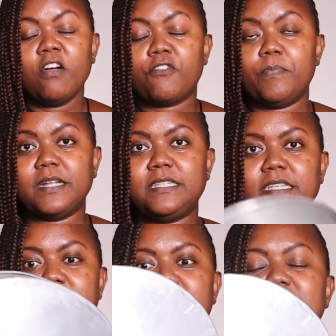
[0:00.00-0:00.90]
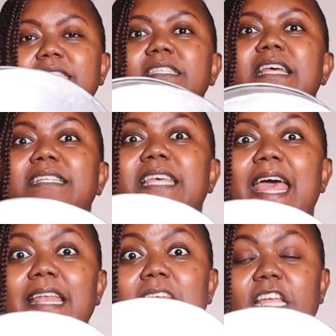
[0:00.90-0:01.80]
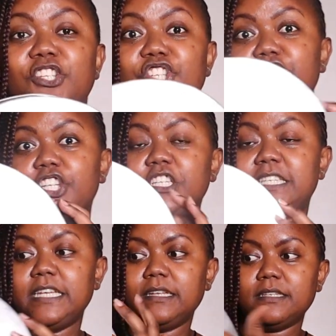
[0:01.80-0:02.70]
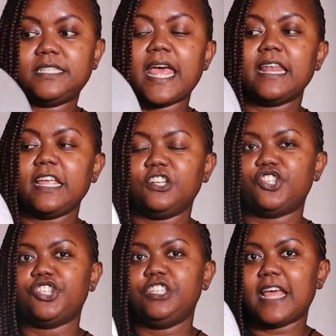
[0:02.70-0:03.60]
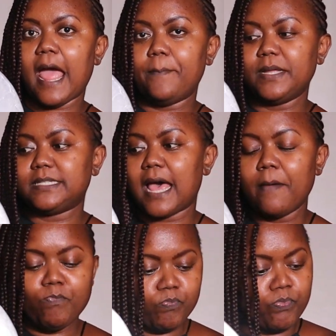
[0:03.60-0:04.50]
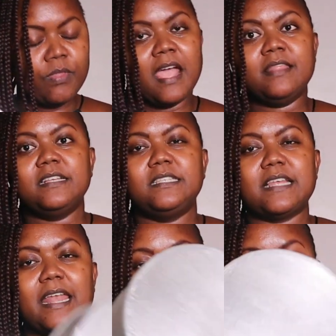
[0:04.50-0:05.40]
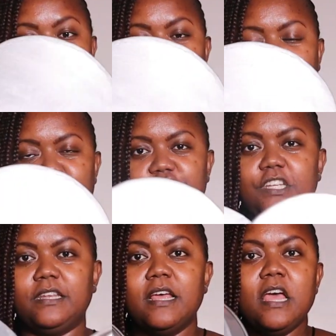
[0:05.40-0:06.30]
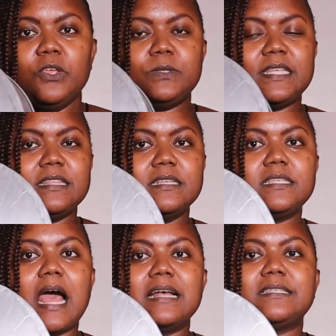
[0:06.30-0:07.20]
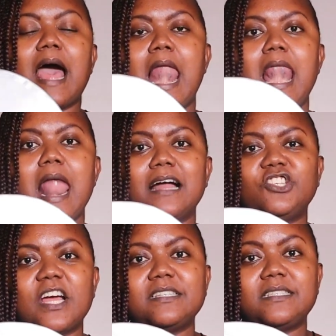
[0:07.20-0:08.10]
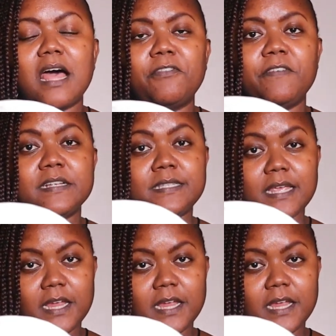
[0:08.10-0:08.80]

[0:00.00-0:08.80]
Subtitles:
from the tins, this is a 10-inch tin, 10-inch diameter, and this is an 8-inch tin. You see, this has a larger surface